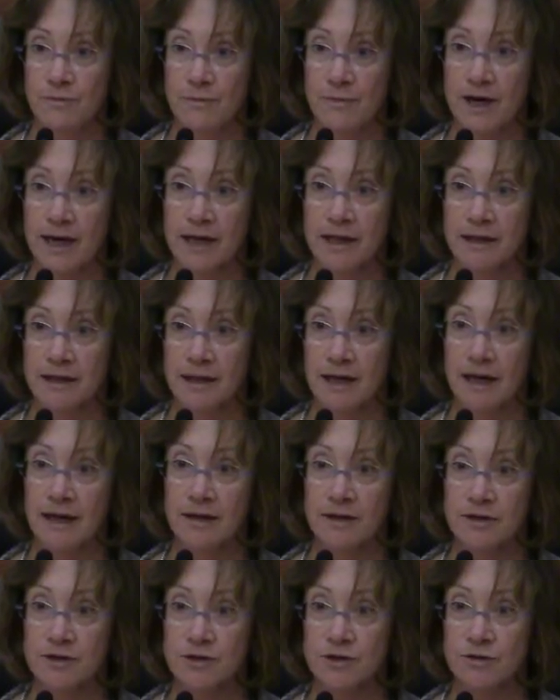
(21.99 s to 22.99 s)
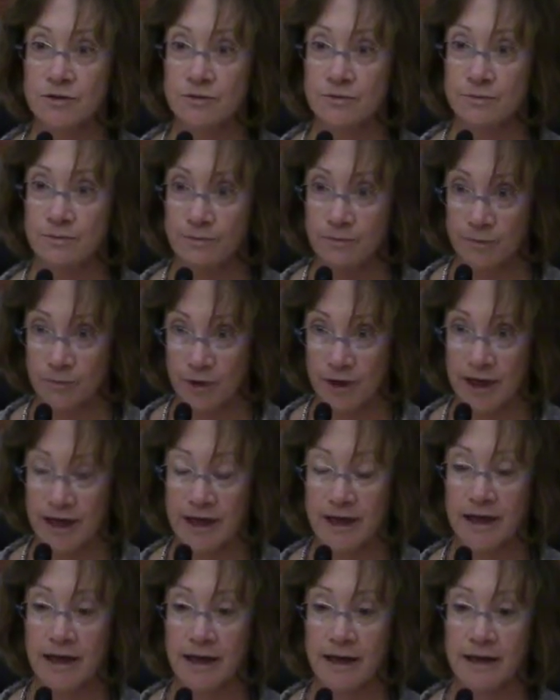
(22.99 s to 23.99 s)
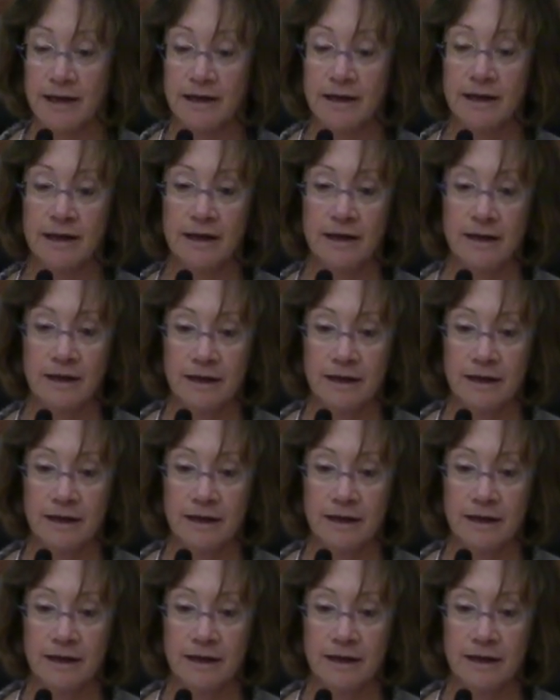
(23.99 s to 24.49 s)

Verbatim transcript: might like to bring